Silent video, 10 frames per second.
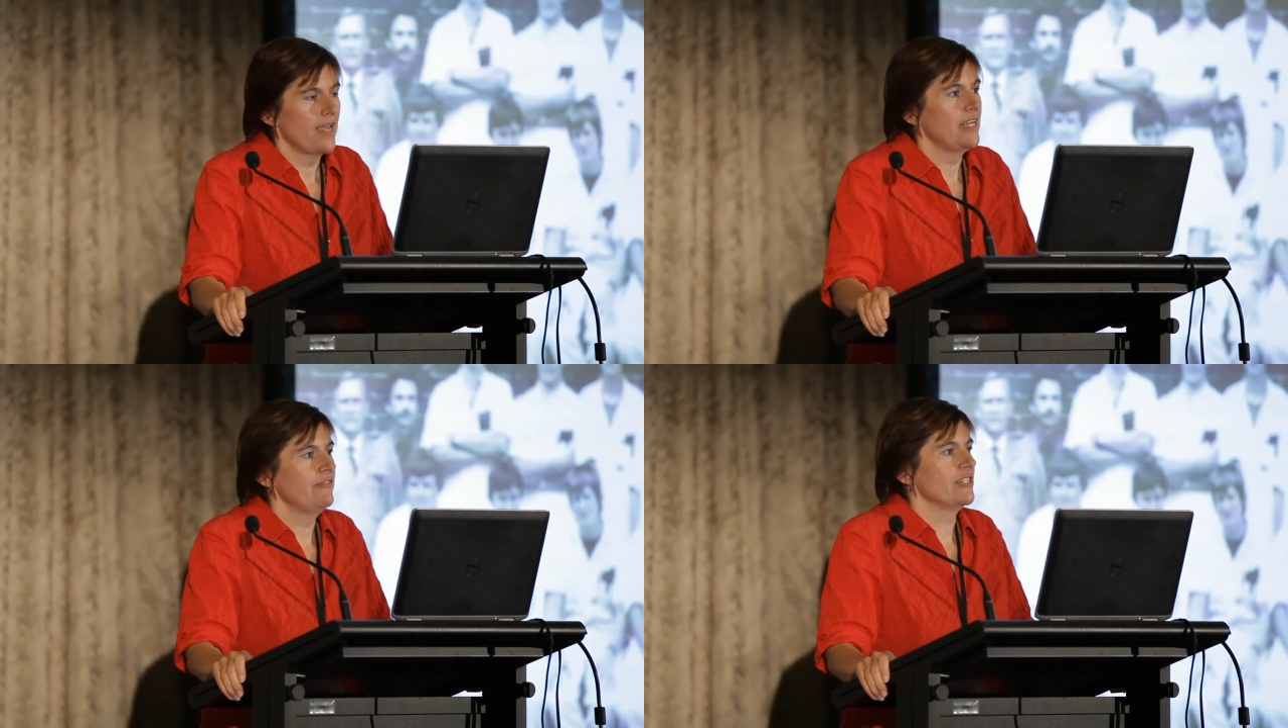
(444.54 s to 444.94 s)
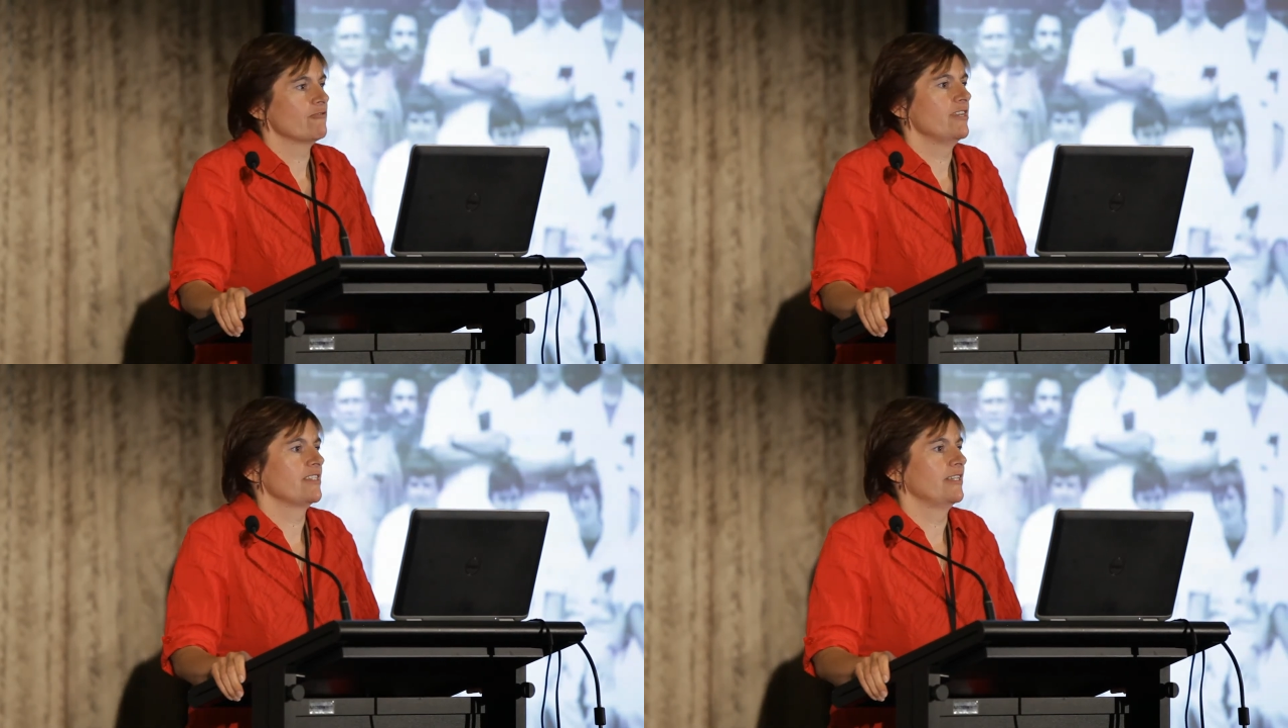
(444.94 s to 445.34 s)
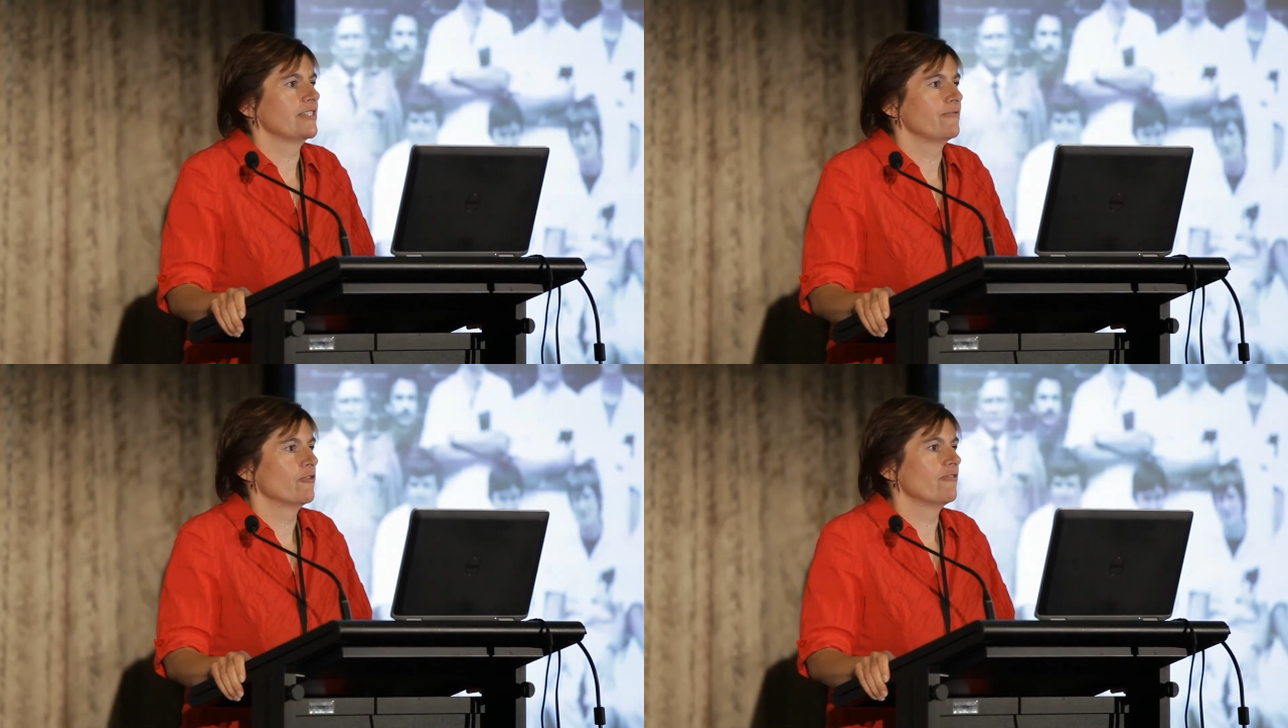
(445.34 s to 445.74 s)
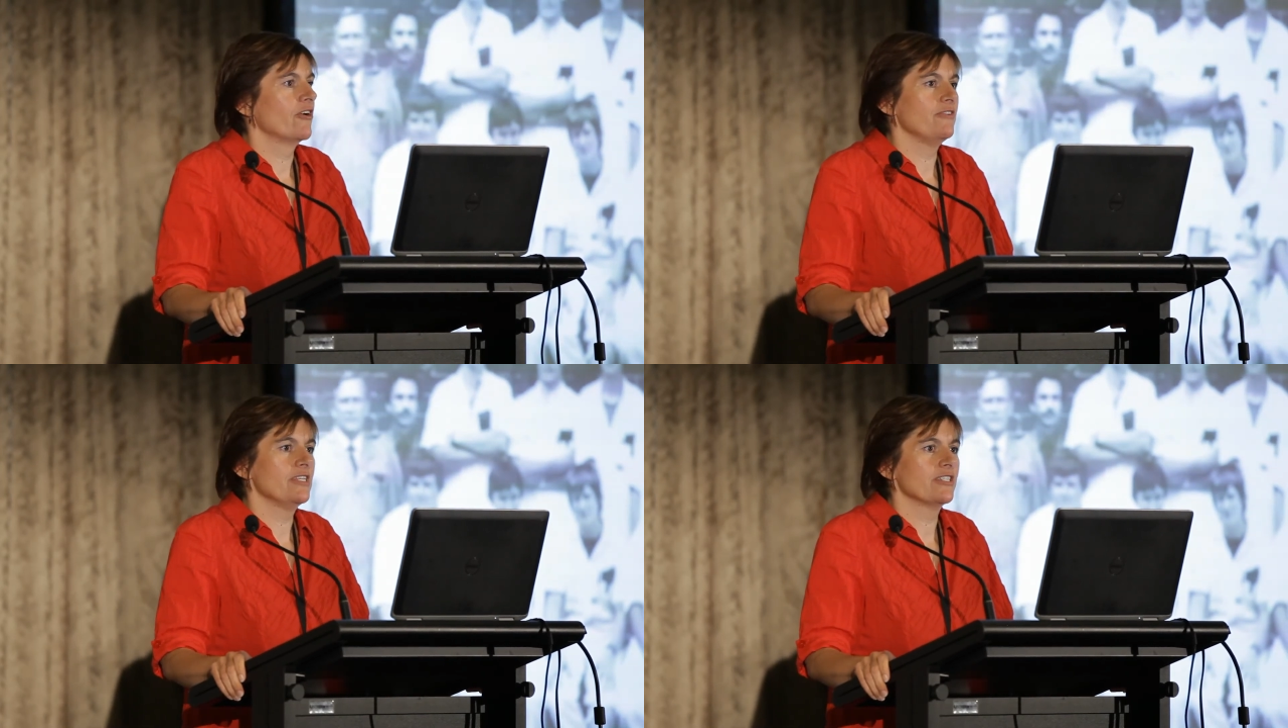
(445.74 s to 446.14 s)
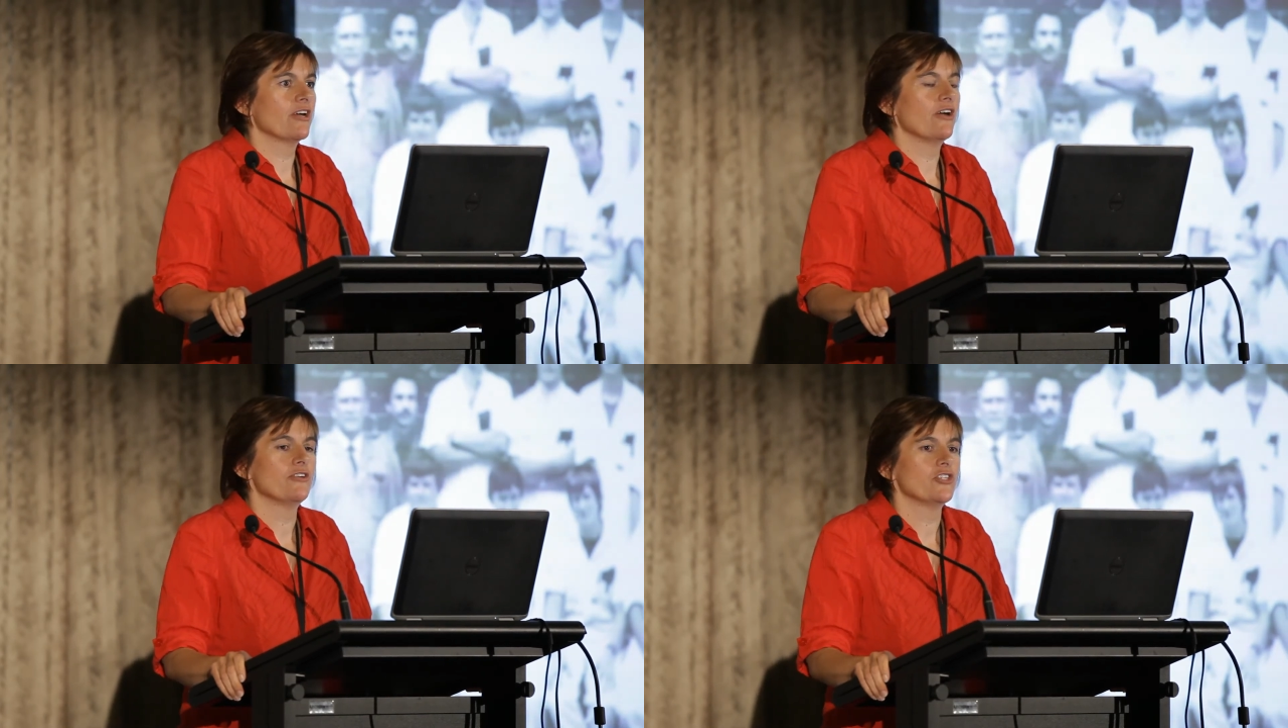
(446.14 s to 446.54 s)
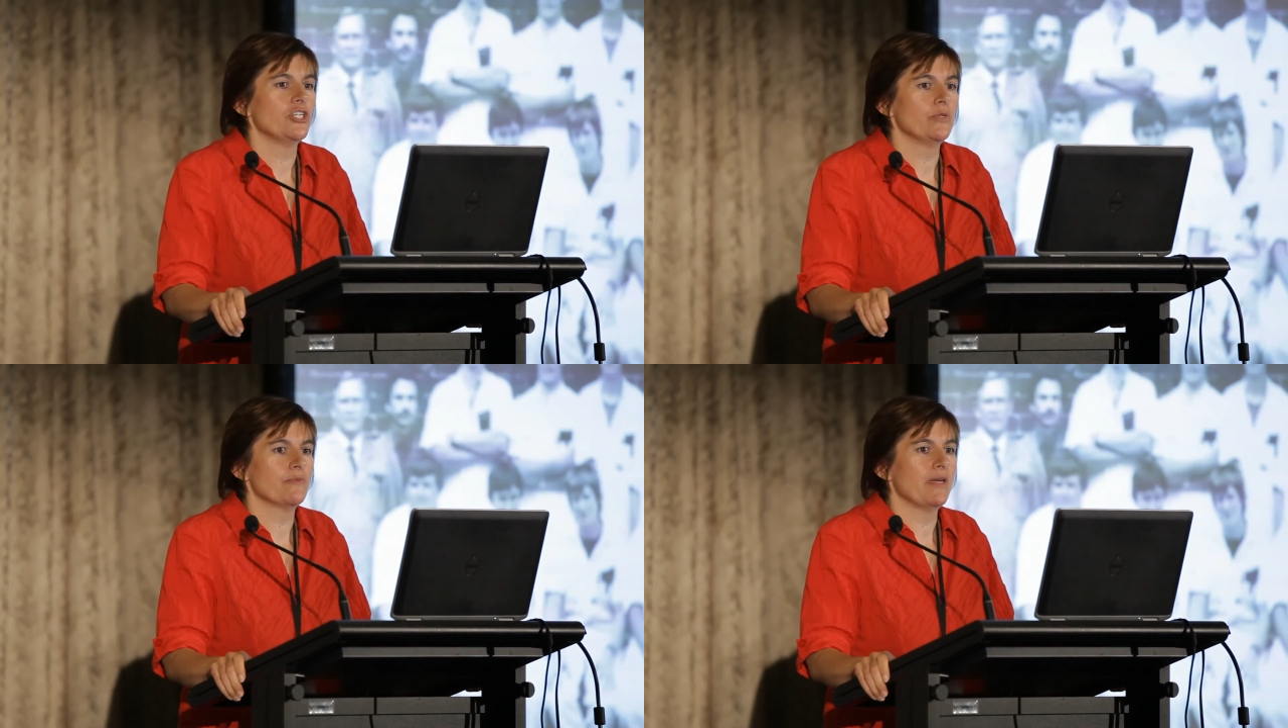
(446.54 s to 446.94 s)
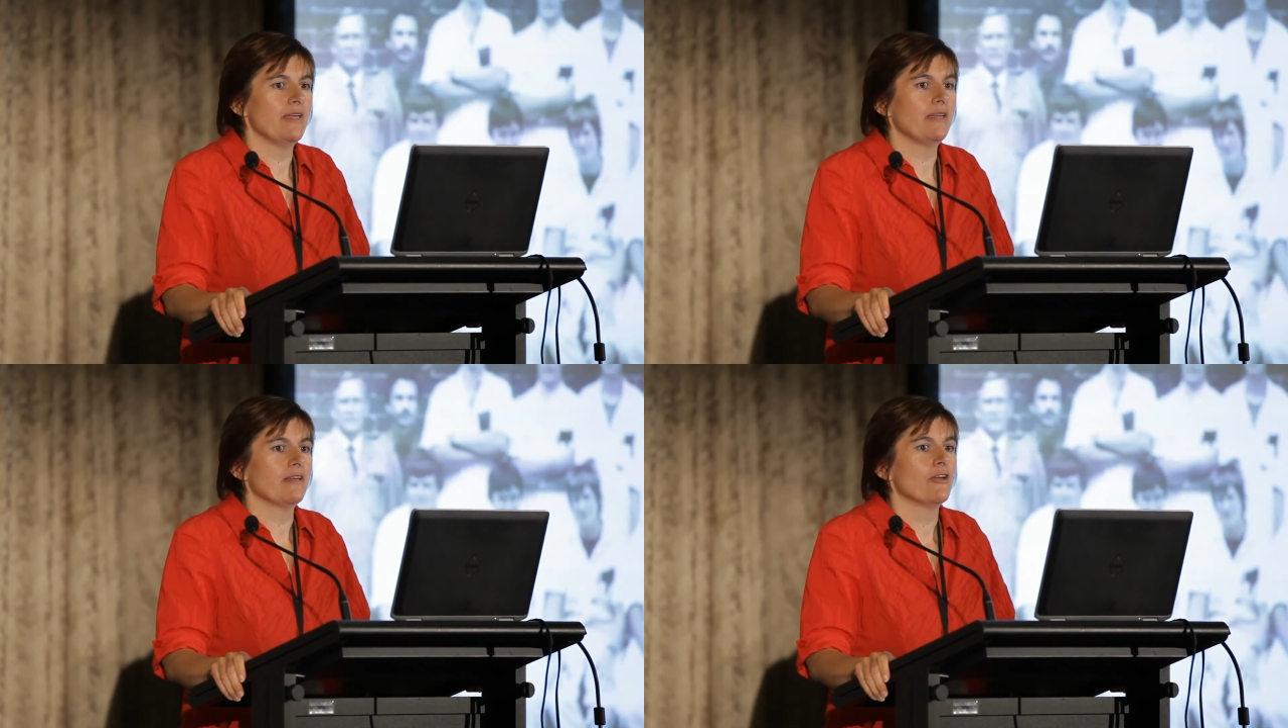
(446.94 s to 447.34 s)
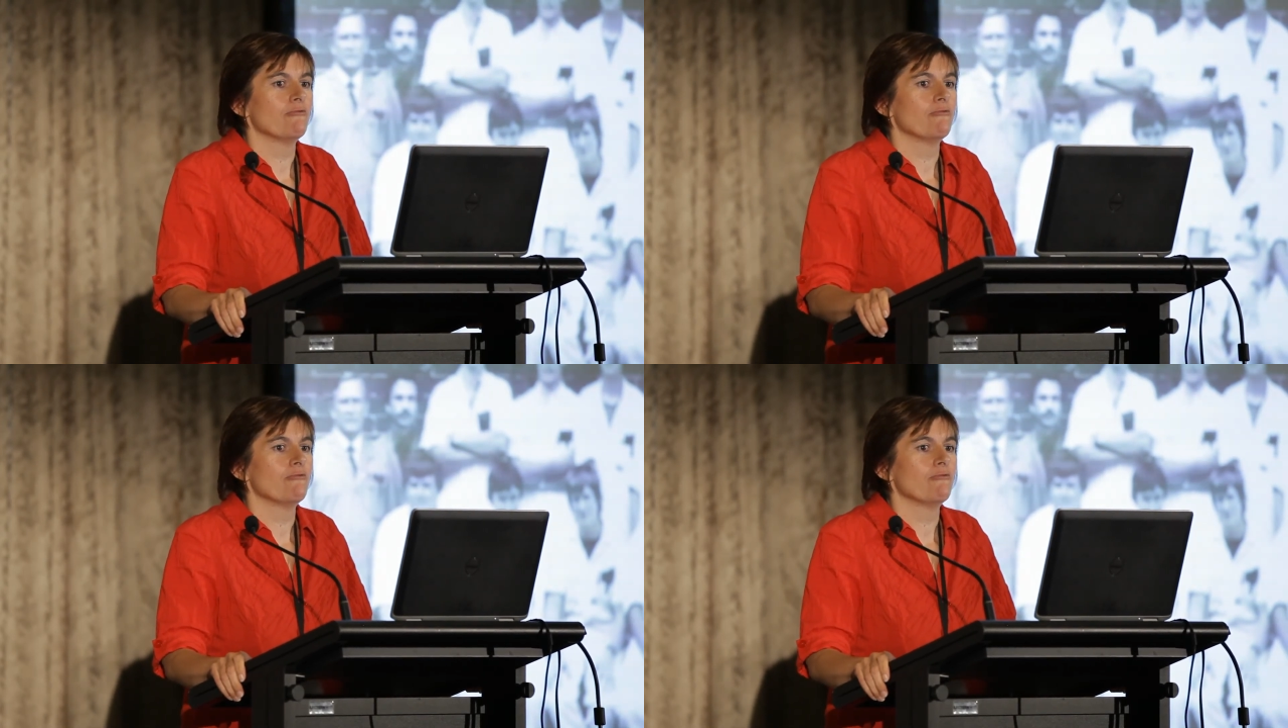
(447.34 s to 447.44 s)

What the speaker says: And even as recently as 4 or 5 years ago, she was being